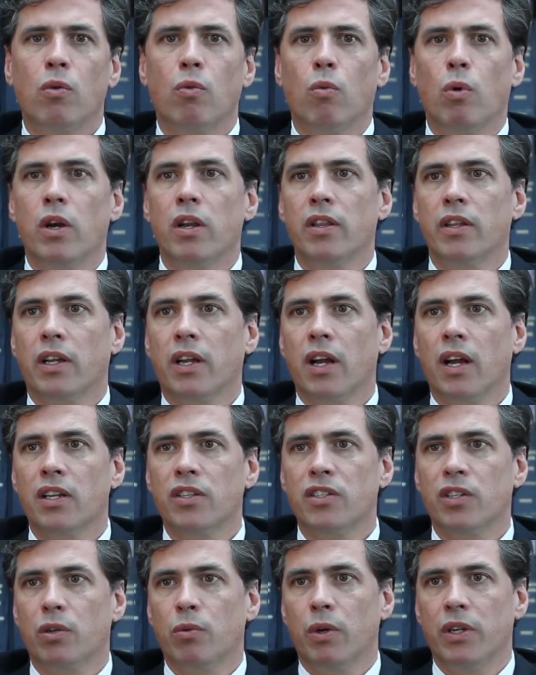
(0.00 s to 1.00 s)
what are the
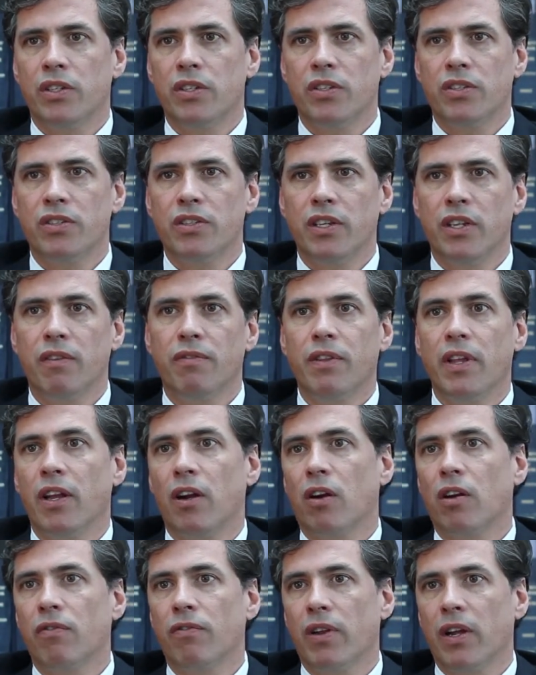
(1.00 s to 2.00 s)
consequences if they
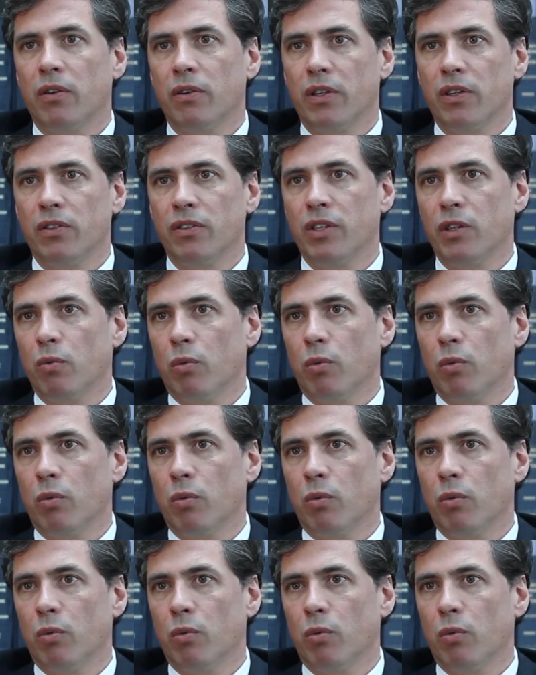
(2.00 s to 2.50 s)
are found guilty?